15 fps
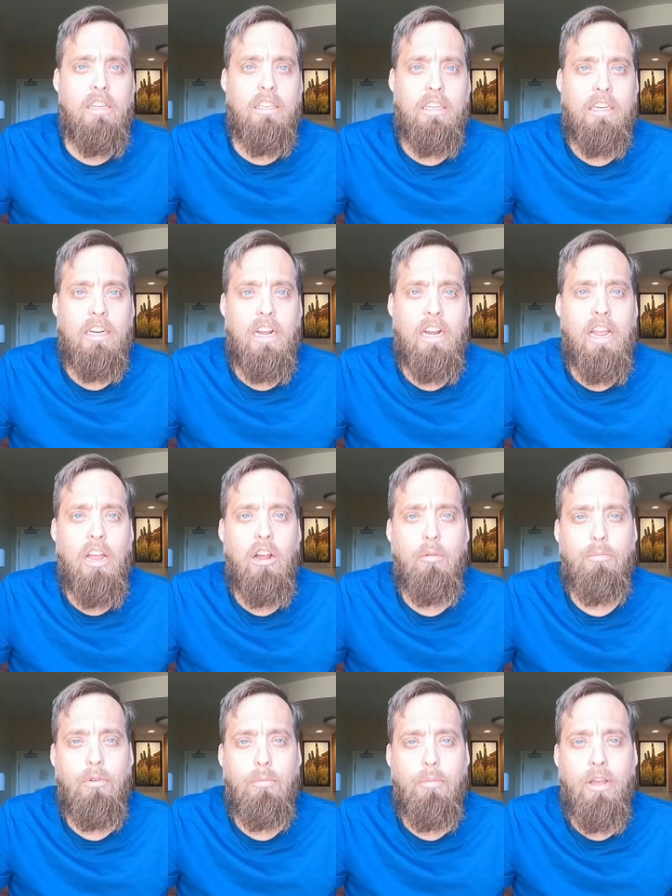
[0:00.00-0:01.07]
to kind of
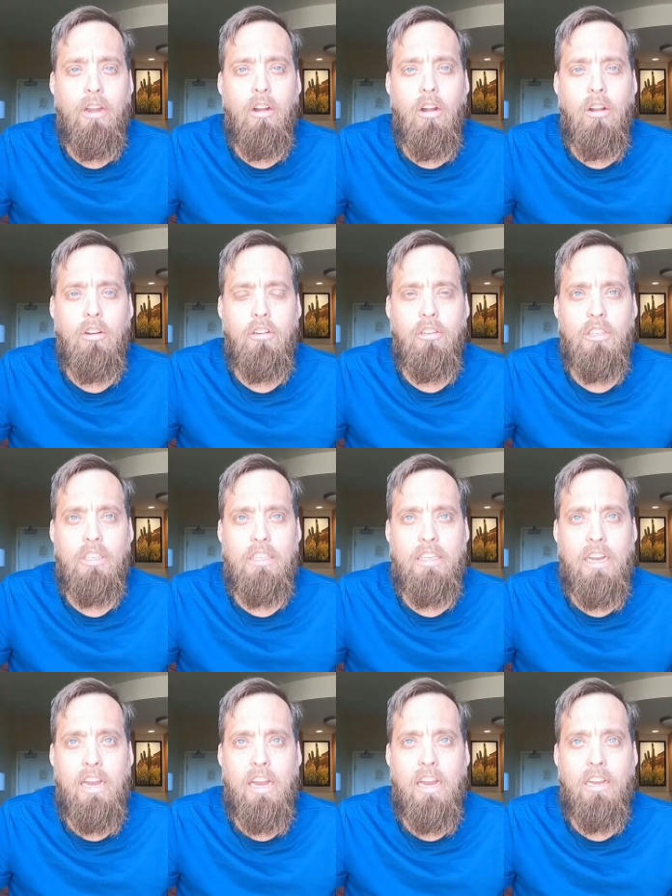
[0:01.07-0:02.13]
help you better
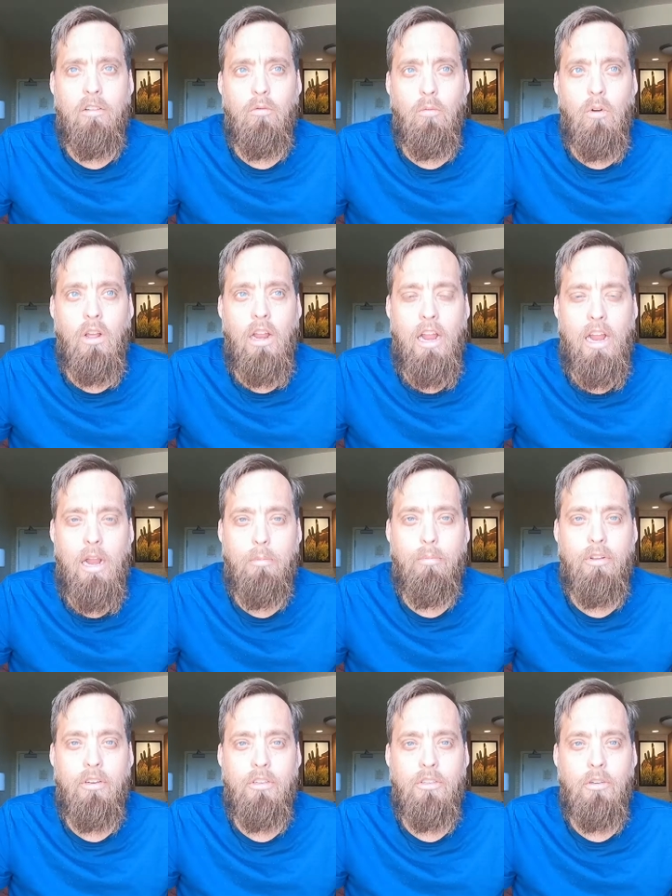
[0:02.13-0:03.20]
understand what
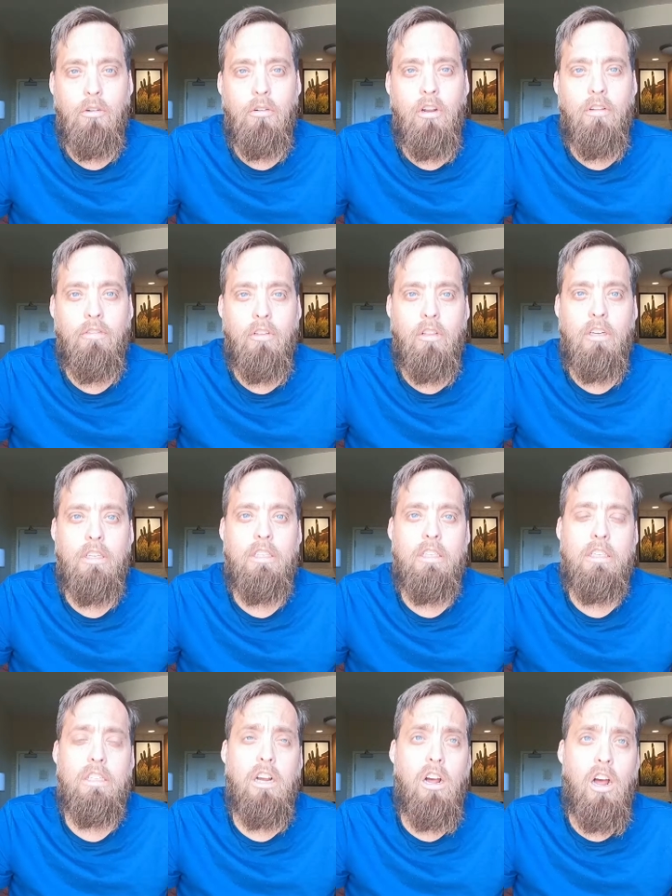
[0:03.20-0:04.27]
happened. So if you look at the
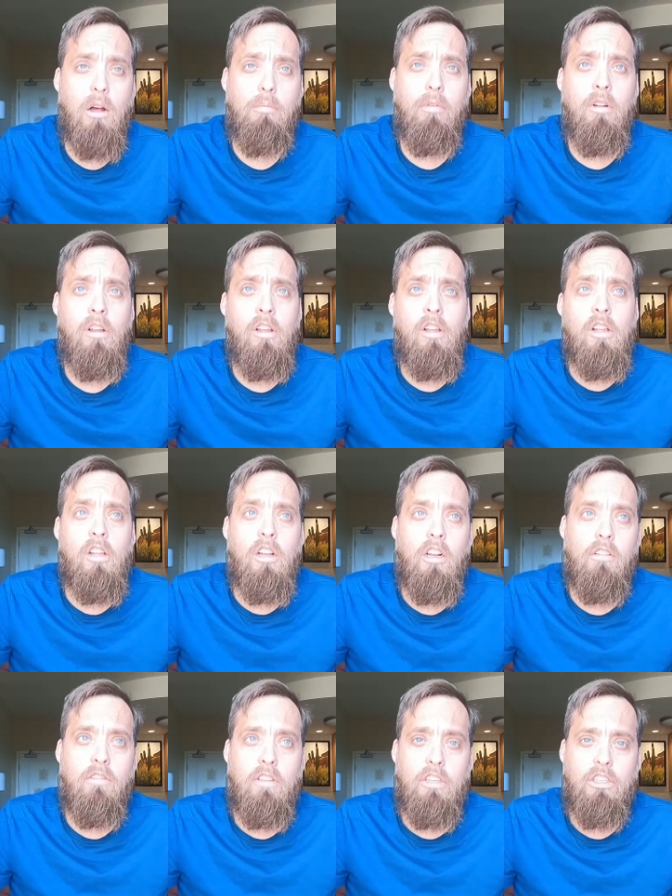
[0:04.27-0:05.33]
top
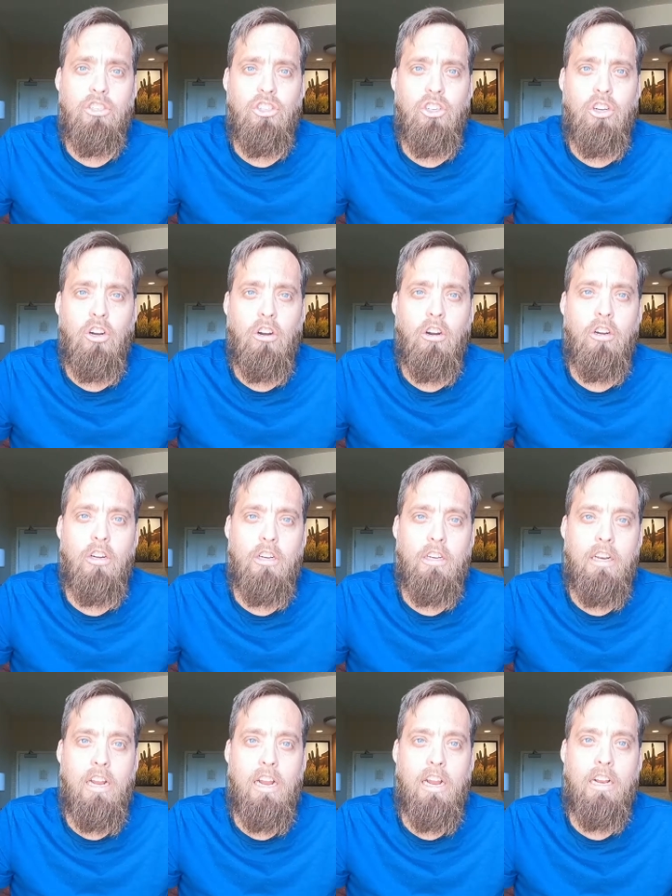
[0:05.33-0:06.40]
of this chart, it
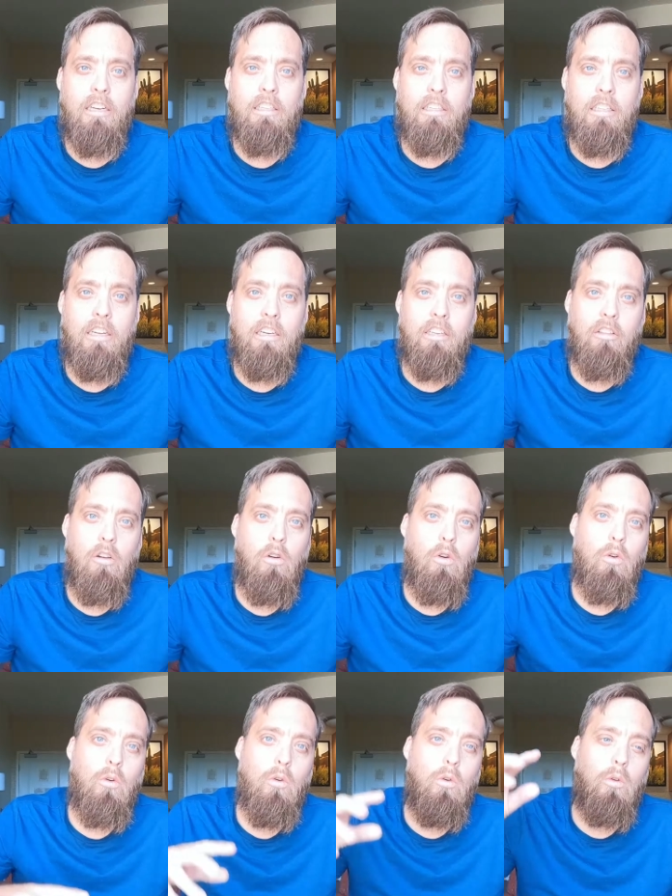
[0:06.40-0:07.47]
has like the
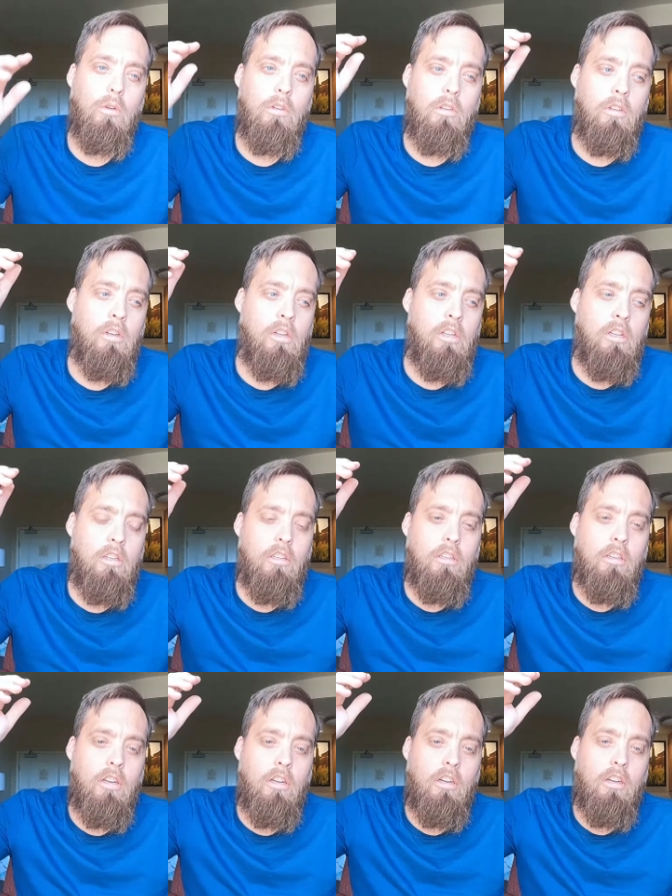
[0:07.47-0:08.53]
old
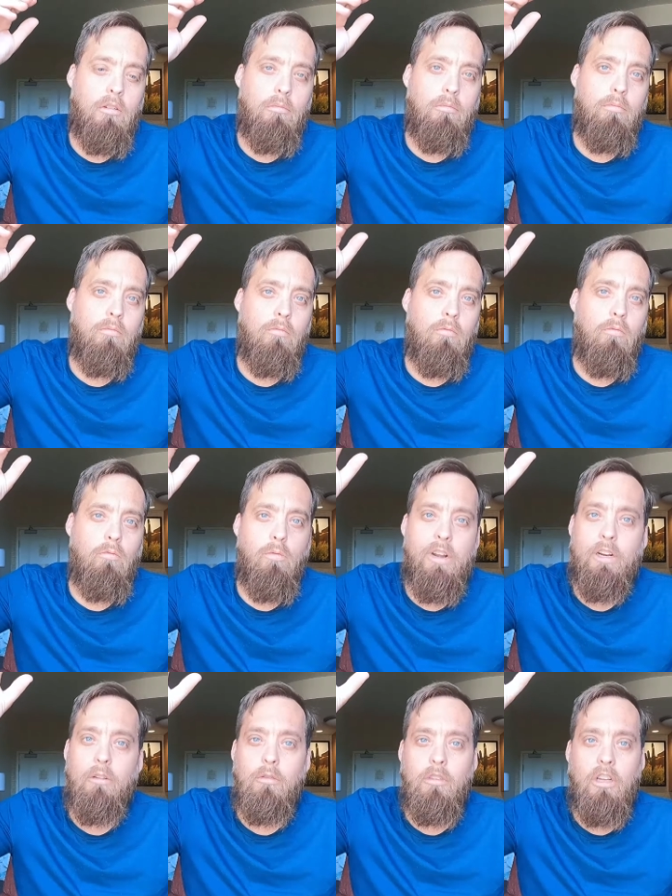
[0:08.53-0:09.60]
um,
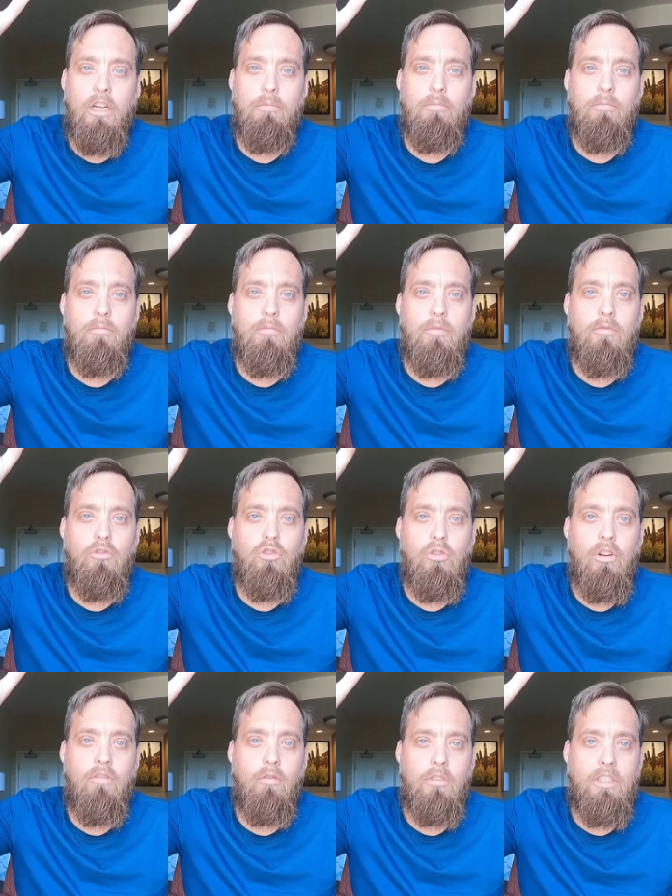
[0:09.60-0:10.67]
wrinkled up
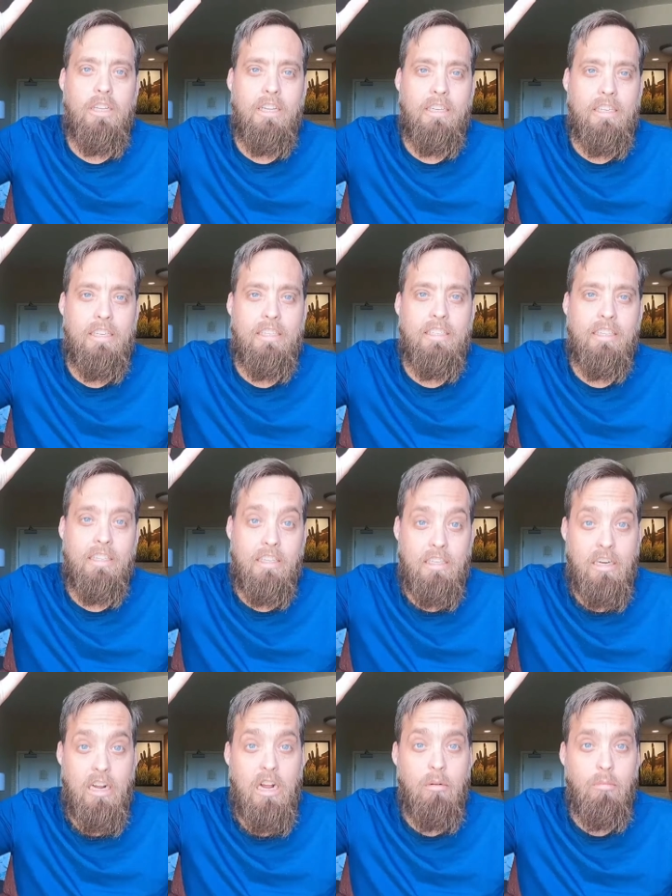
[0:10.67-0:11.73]
shriveled kidneys at the
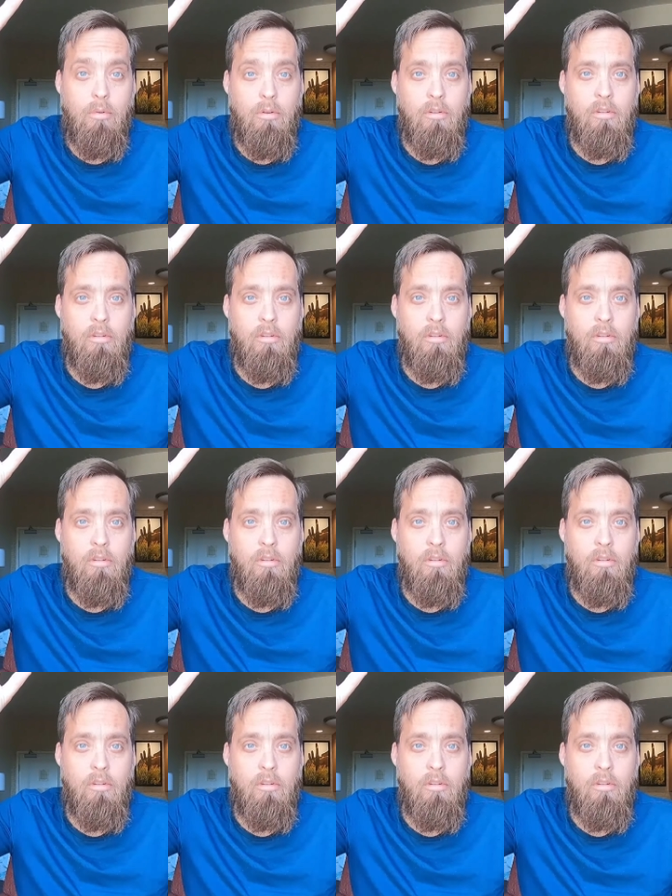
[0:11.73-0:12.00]
top